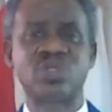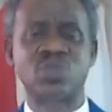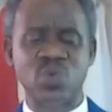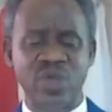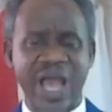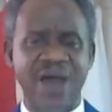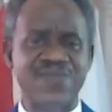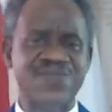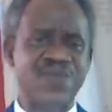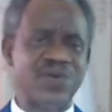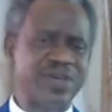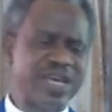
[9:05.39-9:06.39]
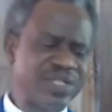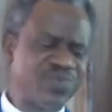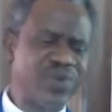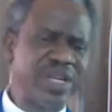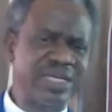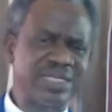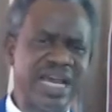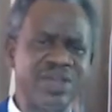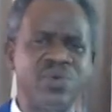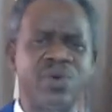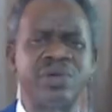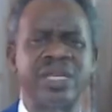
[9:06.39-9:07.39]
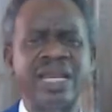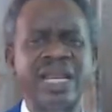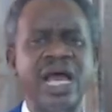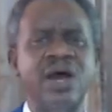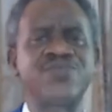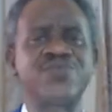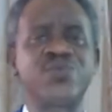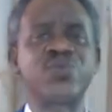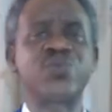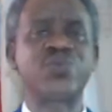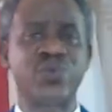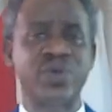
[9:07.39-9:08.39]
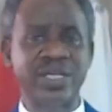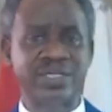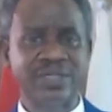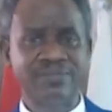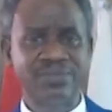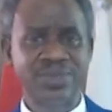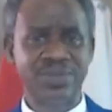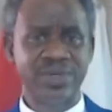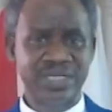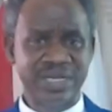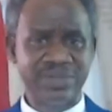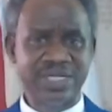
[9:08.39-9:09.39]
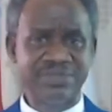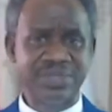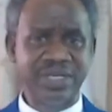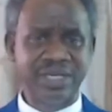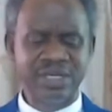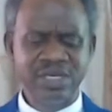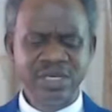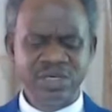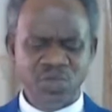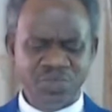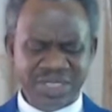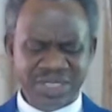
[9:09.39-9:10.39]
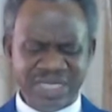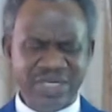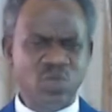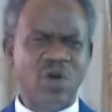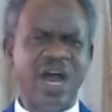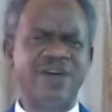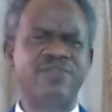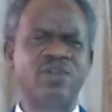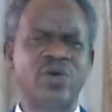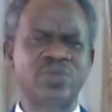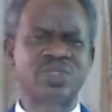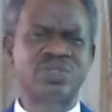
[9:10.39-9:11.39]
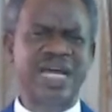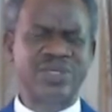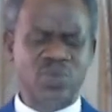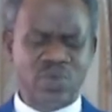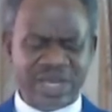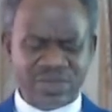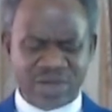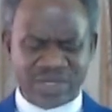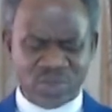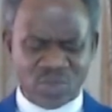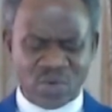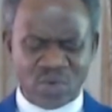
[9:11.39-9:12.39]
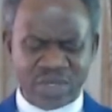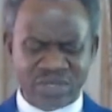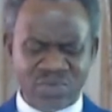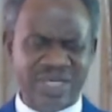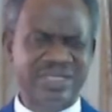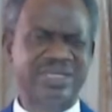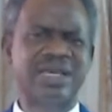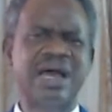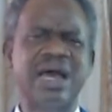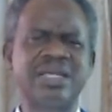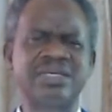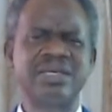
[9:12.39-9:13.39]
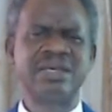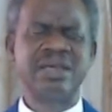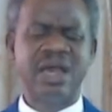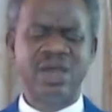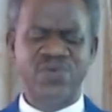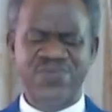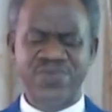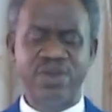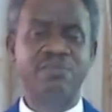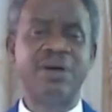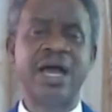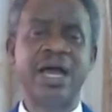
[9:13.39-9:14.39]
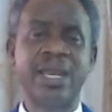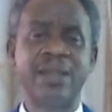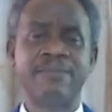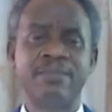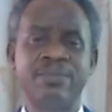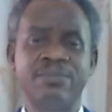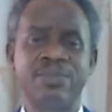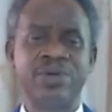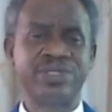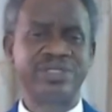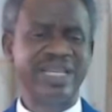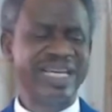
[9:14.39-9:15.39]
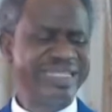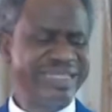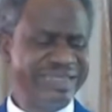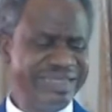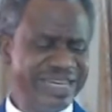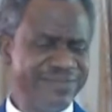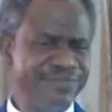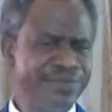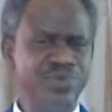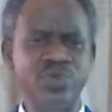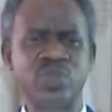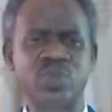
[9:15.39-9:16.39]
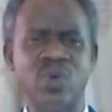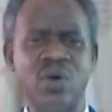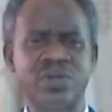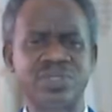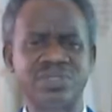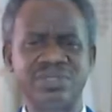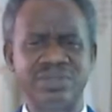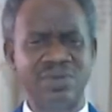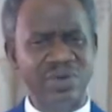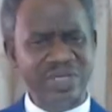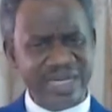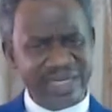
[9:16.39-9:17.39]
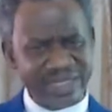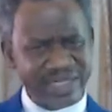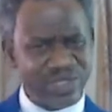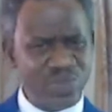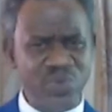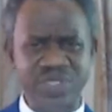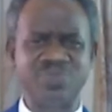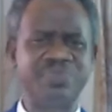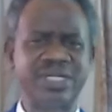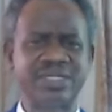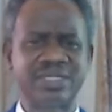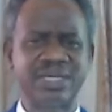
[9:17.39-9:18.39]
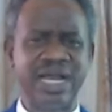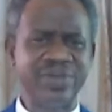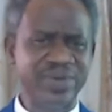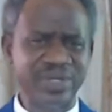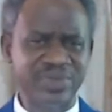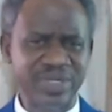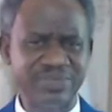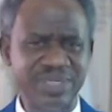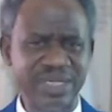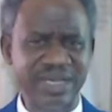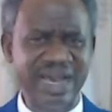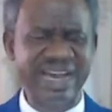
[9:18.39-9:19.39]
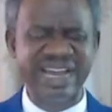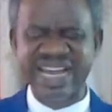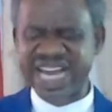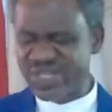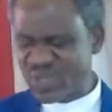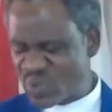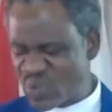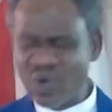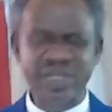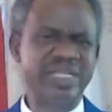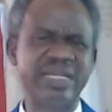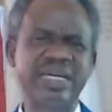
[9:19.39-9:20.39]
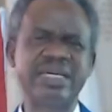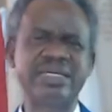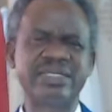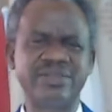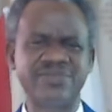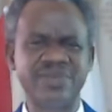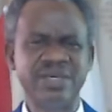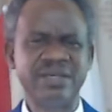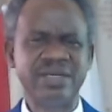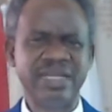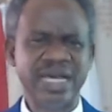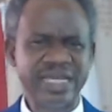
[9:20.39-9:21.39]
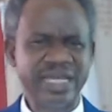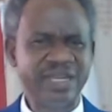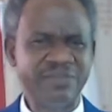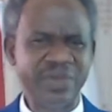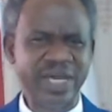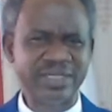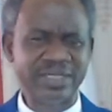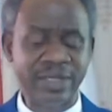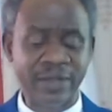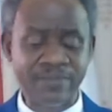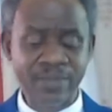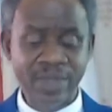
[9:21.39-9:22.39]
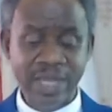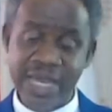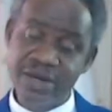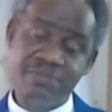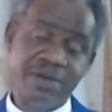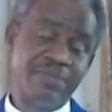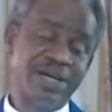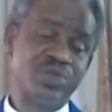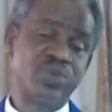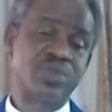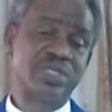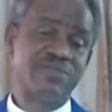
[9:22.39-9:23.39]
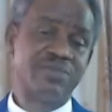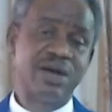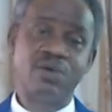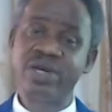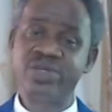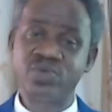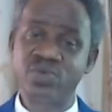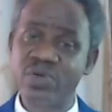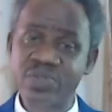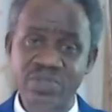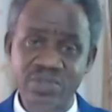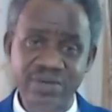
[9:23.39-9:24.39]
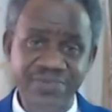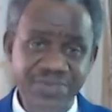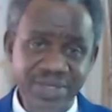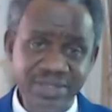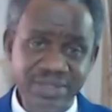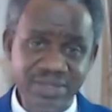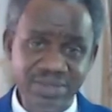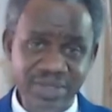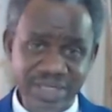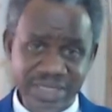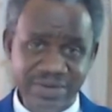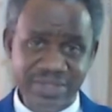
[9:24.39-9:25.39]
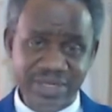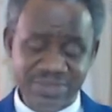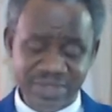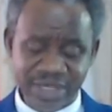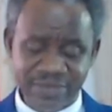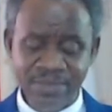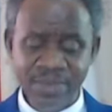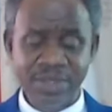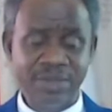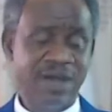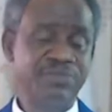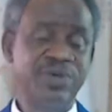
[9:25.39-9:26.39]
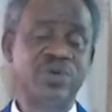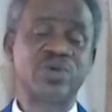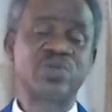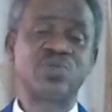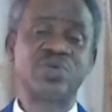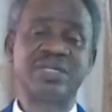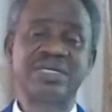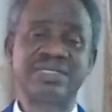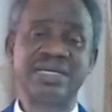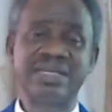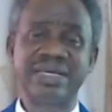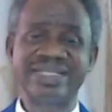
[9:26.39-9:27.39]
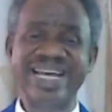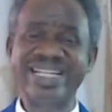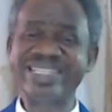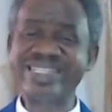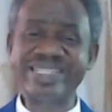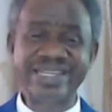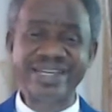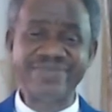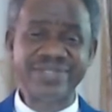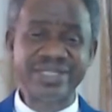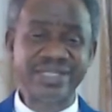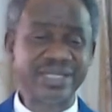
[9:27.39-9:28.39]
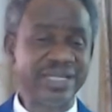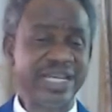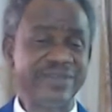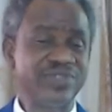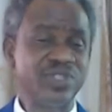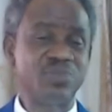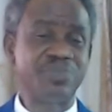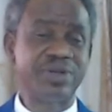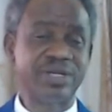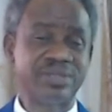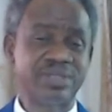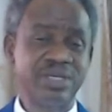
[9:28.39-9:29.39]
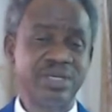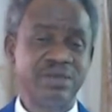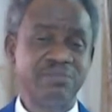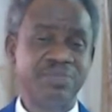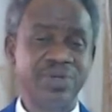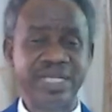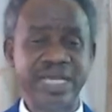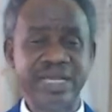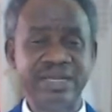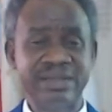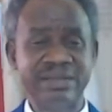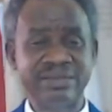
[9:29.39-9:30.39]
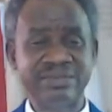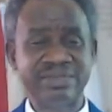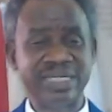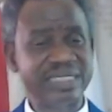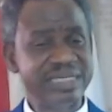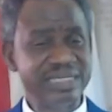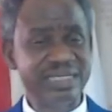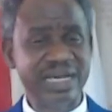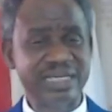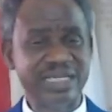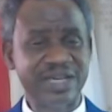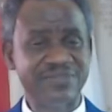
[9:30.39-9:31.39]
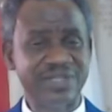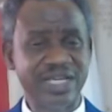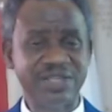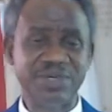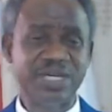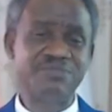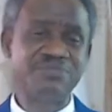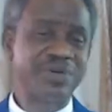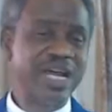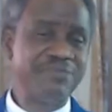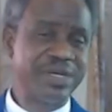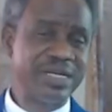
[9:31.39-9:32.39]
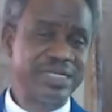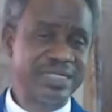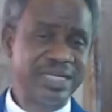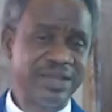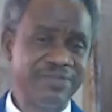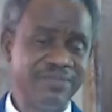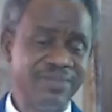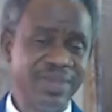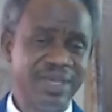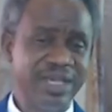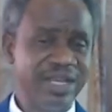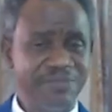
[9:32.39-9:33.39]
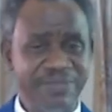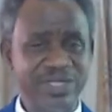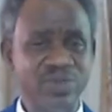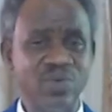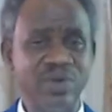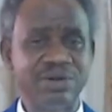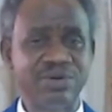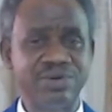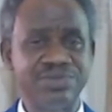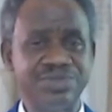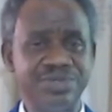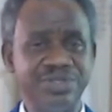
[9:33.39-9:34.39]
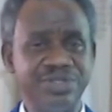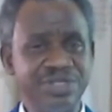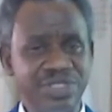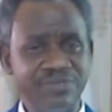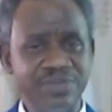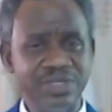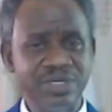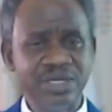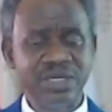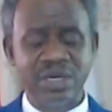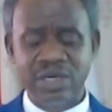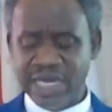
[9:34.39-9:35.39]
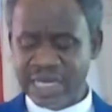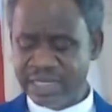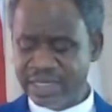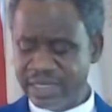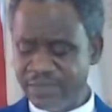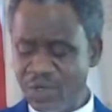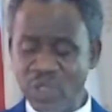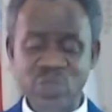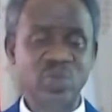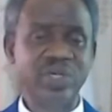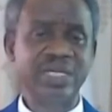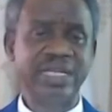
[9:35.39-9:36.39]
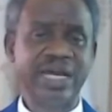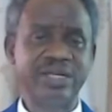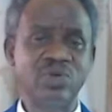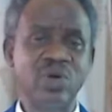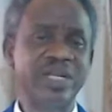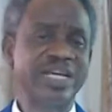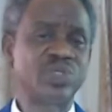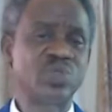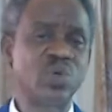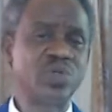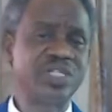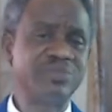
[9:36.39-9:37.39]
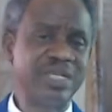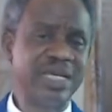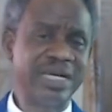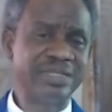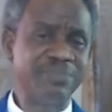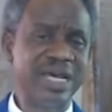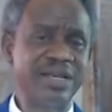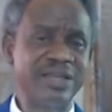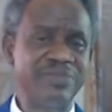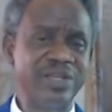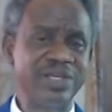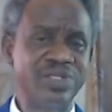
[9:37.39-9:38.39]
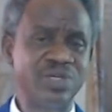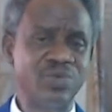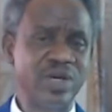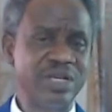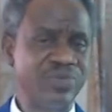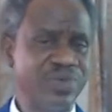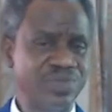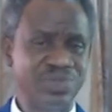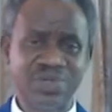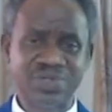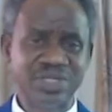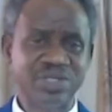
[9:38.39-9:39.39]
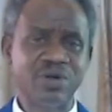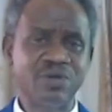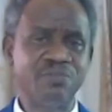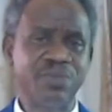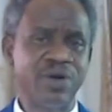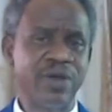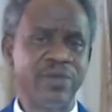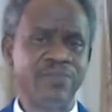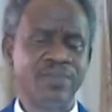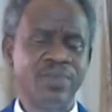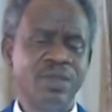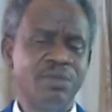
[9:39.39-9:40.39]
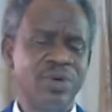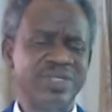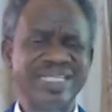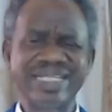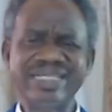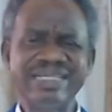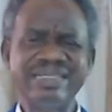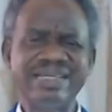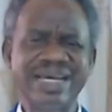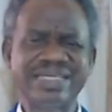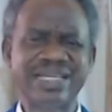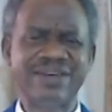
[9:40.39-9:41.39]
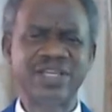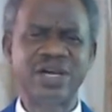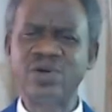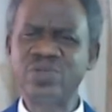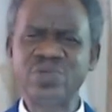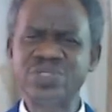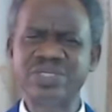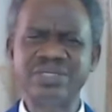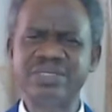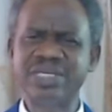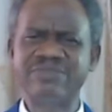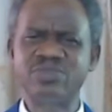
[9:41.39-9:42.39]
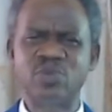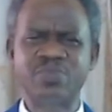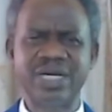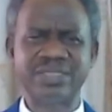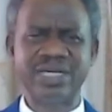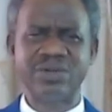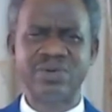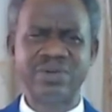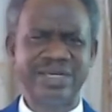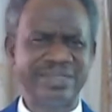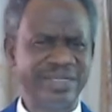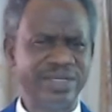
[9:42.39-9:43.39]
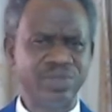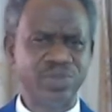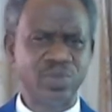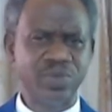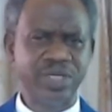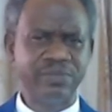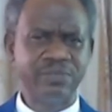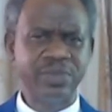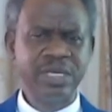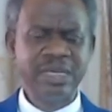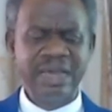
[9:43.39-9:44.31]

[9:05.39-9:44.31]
It will have forgetfulness and you will then have fruitfulness. You understand what I'm saying? You may think you have lost. That's why you are sorrowing, you are sad, and you feel bad. But let the devil do his worst. God can still do his best. Are you getting what I'm saying? And cancel all the negative that the enemy has done. I remember Joseph that went through all sorts of things. You understand what I'm saying? The Bible makes us to understand that at age 17, he left his parents. But then, 13 years after, he became prime minister in a particular country, Egypt. And not only that, God has told him that by revelation when he was just a young boy. But 13 years after, all those things came to pass that God has said unto him.